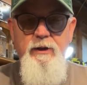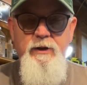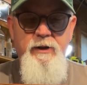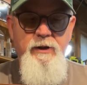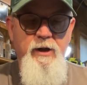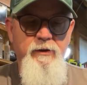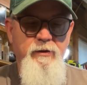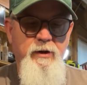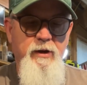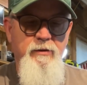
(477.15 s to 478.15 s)

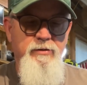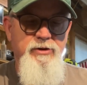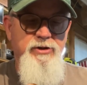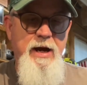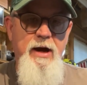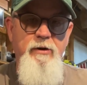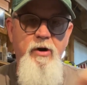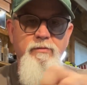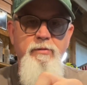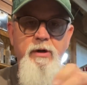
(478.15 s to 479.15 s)
Another style
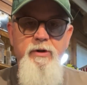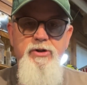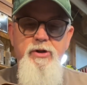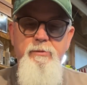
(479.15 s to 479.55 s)
notebook. This is the